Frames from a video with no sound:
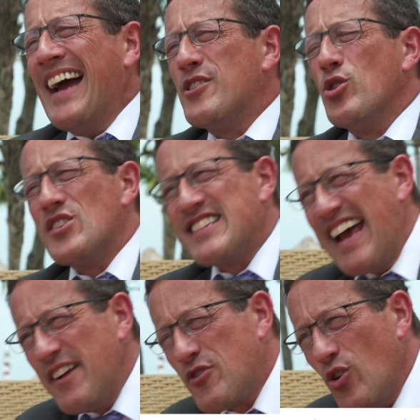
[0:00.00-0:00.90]
I could
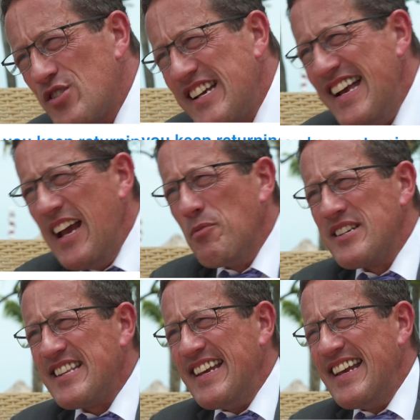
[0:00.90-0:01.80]
say, of course, it
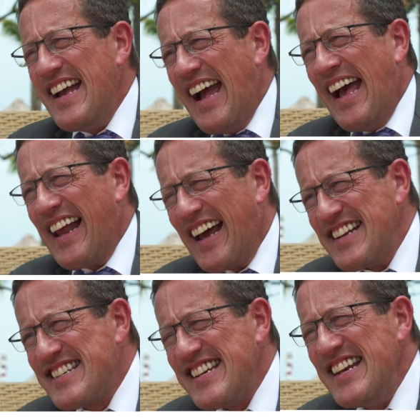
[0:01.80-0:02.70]
was the
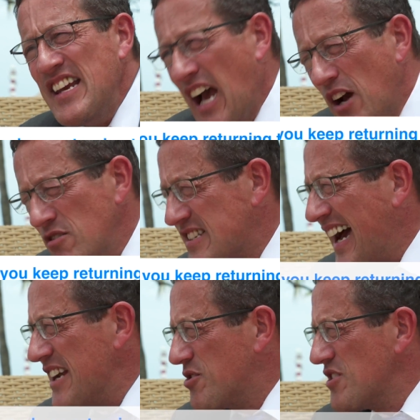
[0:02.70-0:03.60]
airline CEOs.
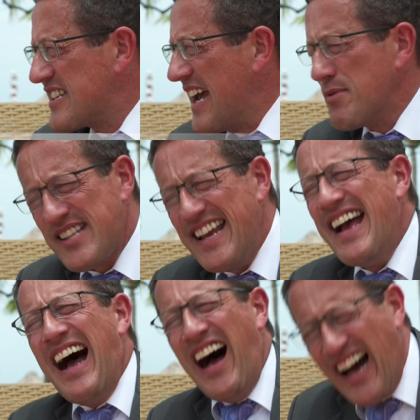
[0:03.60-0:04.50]
I could say it was the
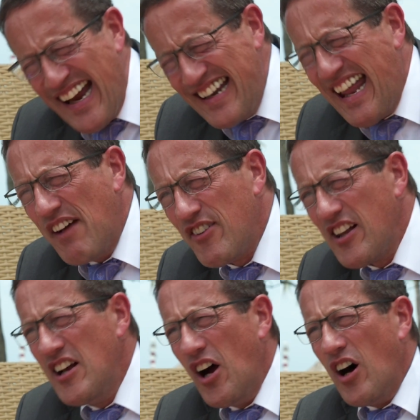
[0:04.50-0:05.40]
high
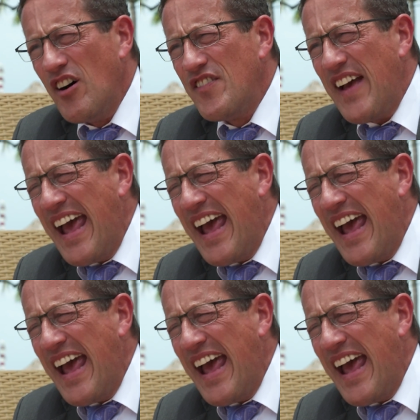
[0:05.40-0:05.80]
level of